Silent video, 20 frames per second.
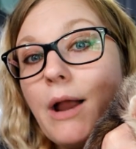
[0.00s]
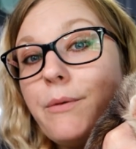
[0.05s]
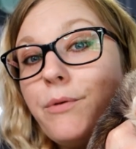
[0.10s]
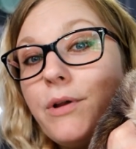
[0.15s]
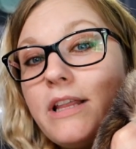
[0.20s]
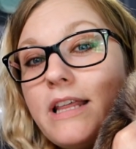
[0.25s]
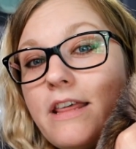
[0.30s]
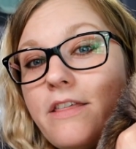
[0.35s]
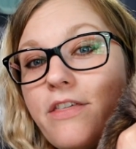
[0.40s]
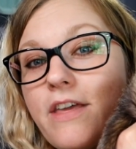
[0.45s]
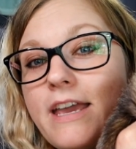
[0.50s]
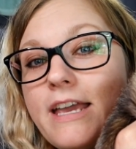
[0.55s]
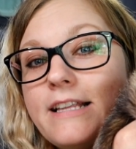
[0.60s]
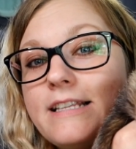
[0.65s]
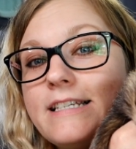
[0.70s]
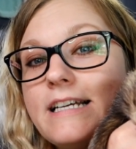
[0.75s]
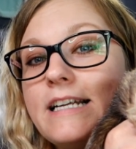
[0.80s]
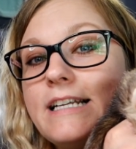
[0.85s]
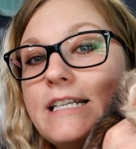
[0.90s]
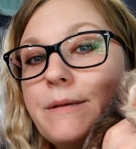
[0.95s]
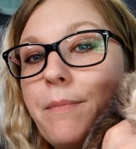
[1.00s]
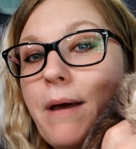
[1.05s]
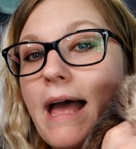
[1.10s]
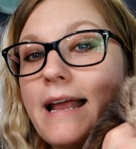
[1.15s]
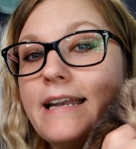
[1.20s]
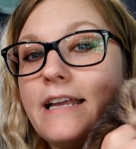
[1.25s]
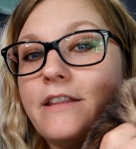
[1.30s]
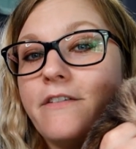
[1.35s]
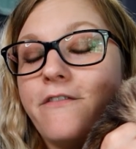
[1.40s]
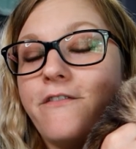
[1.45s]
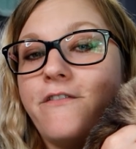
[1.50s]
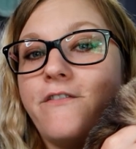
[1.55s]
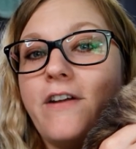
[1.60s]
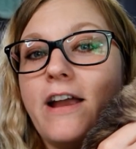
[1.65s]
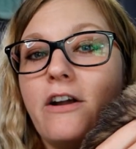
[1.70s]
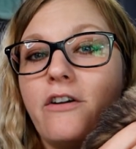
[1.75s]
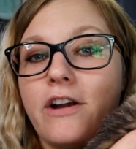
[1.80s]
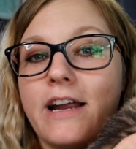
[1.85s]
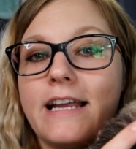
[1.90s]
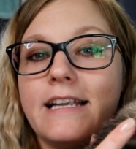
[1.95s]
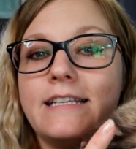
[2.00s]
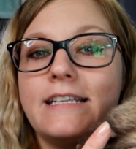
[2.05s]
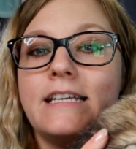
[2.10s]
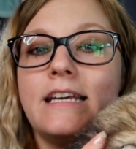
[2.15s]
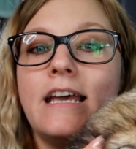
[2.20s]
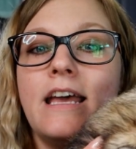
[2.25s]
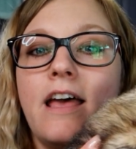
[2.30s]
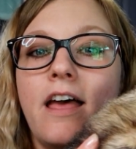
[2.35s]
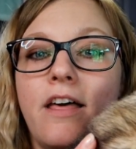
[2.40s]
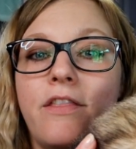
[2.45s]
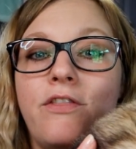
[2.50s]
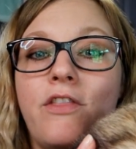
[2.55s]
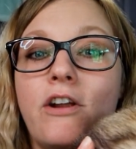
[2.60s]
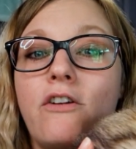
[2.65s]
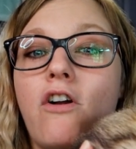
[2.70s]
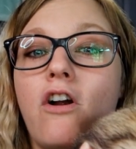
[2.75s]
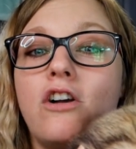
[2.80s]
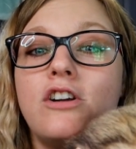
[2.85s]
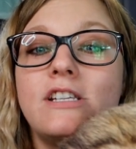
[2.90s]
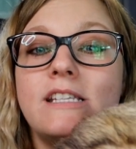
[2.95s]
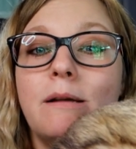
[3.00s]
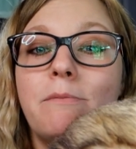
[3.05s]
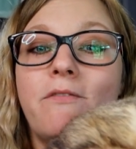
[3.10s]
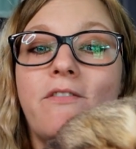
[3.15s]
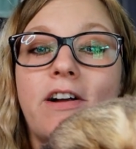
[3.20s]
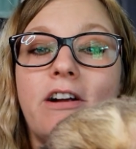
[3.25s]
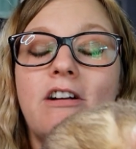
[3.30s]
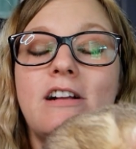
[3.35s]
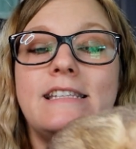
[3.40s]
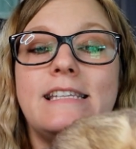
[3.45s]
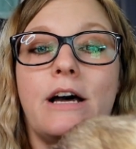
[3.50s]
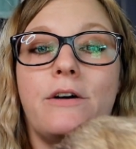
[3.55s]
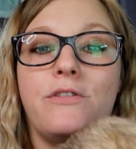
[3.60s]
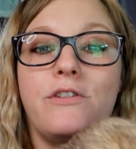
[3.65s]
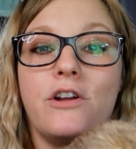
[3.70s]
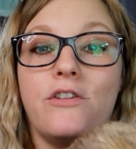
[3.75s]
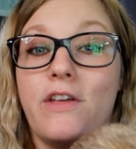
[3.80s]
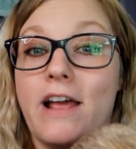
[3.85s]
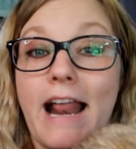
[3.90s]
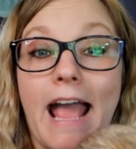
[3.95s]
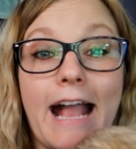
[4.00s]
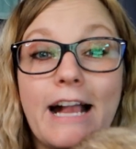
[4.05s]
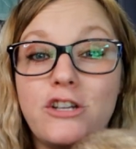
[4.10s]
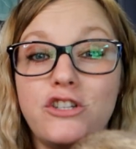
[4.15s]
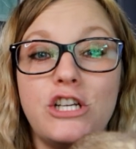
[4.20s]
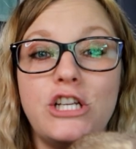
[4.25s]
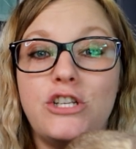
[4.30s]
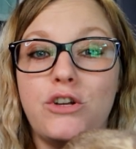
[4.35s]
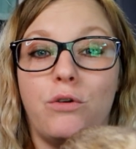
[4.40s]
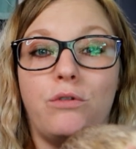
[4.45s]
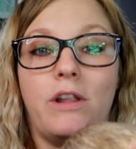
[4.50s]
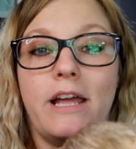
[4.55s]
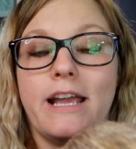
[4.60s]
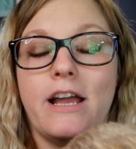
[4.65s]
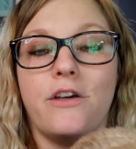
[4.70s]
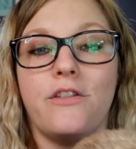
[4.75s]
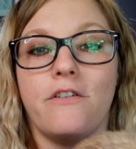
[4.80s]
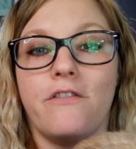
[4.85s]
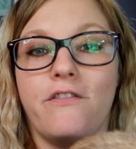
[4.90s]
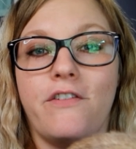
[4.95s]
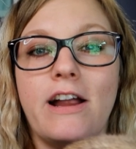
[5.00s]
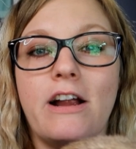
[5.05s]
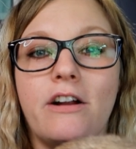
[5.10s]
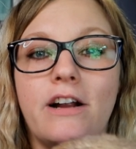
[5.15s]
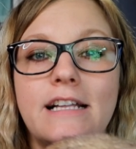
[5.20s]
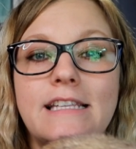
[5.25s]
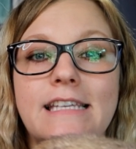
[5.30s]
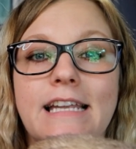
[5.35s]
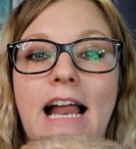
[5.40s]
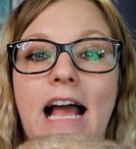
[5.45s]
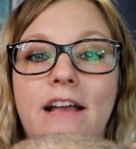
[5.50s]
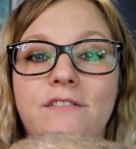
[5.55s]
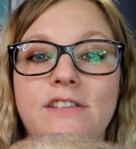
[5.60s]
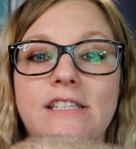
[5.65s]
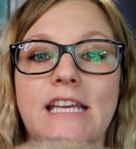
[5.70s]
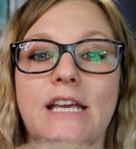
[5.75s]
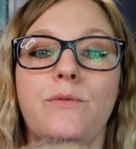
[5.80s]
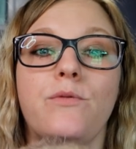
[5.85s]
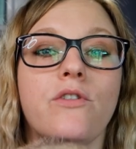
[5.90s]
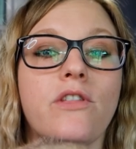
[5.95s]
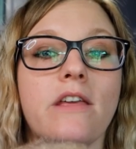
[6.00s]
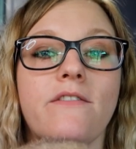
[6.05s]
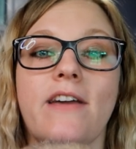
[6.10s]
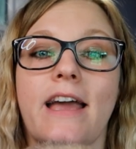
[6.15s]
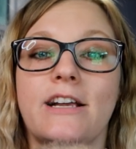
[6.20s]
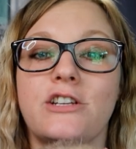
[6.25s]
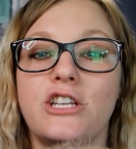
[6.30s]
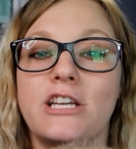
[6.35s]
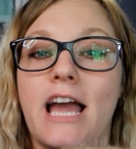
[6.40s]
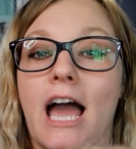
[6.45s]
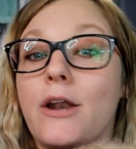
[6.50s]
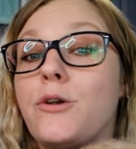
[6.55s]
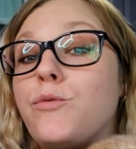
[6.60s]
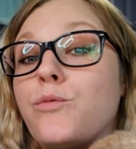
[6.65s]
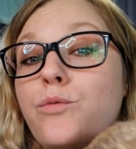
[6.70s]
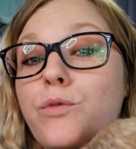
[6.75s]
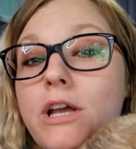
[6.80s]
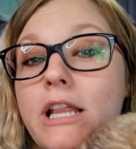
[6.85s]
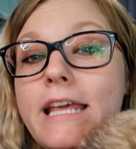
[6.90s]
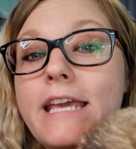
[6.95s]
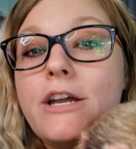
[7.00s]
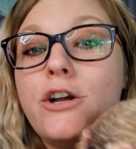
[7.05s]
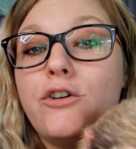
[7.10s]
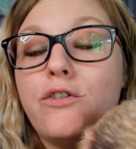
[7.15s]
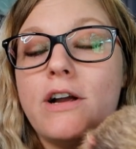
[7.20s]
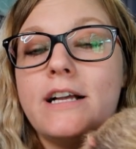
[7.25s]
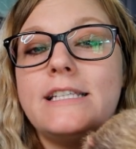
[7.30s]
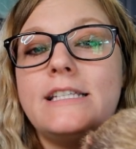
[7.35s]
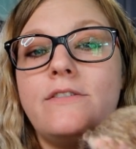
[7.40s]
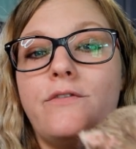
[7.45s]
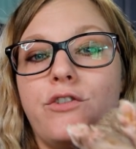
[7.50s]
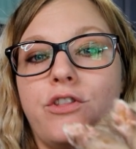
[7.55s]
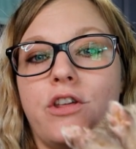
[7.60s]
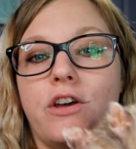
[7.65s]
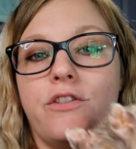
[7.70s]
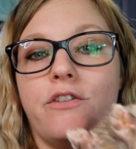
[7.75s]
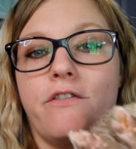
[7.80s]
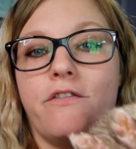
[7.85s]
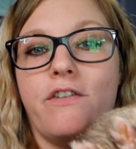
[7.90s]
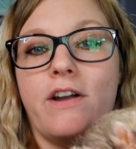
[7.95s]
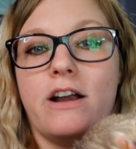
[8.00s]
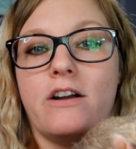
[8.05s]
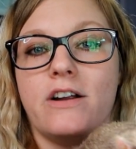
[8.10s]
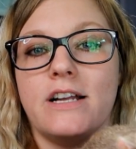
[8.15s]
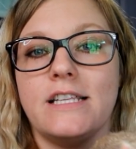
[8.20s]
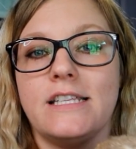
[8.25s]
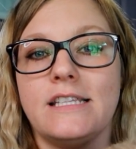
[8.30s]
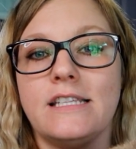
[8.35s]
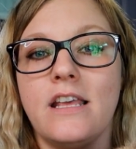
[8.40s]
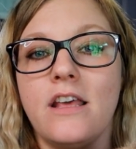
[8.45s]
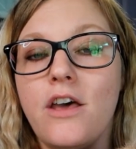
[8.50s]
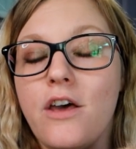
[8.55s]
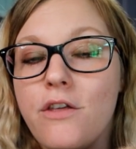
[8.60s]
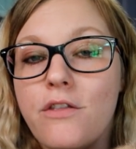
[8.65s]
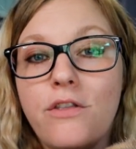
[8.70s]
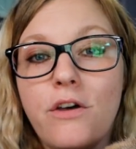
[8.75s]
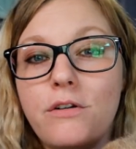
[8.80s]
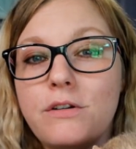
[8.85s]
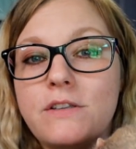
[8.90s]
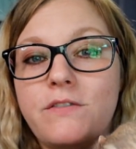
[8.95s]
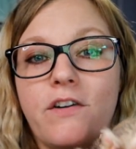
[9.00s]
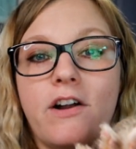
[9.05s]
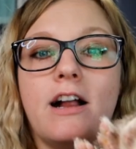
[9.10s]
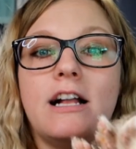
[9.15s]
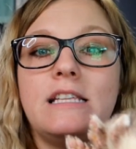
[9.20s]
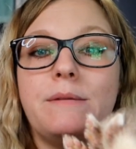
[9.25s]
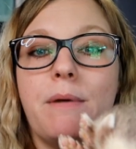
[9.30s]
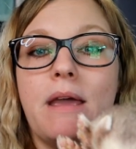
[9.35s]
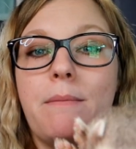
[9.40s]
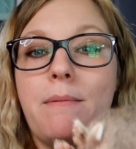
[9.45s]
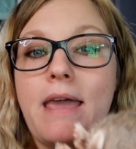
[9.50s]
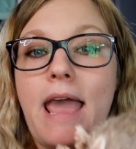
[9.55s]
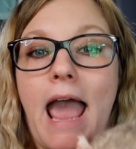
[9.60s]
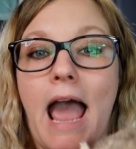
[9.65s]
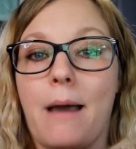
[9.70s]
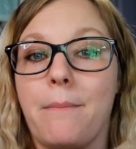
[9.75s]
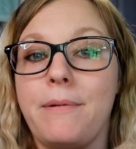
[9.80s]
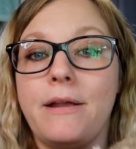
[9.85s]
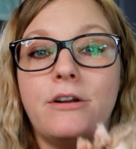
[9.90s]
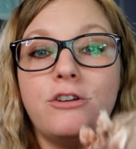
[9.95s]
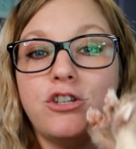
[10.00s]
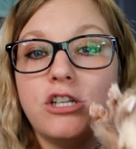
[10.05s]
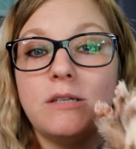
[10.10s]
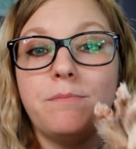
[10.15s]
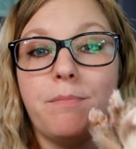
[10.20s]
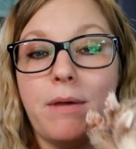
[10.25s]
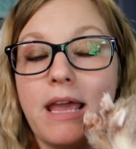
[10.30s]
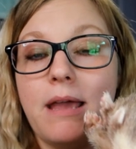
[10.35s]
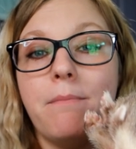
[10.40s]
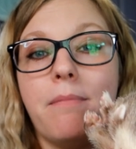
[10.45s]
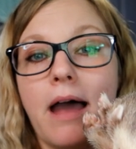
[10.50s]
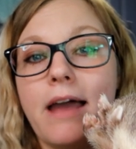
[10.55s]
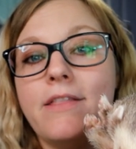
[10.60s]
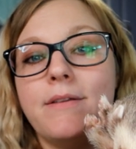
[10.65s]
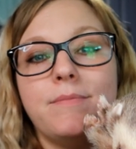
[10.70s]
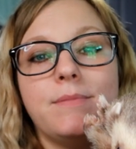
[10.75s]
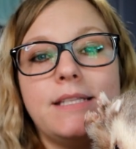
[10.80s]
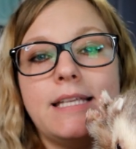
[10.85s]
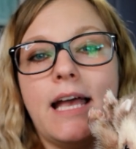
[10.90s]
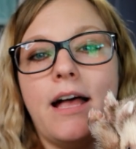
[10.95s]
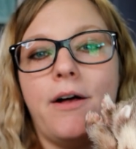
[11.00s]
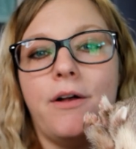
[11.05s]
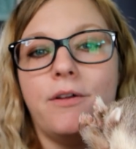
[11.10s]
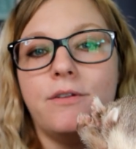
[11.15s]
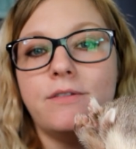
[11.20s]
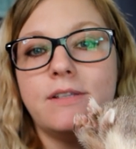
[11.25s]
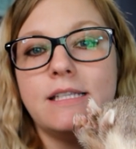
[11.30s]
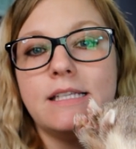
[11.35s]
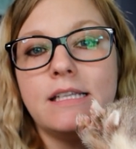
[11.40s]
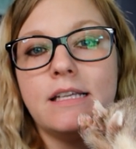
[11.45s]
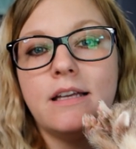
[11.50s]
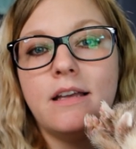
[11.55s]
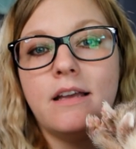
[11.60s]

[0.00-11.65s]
I really think it's going to depend on the ferret. There are some ferrets out there that actually don't like other ferrets, and I've seen where they've actually gotten really aggressive with other ferrets. Those ferrets may be happier just being by themselves.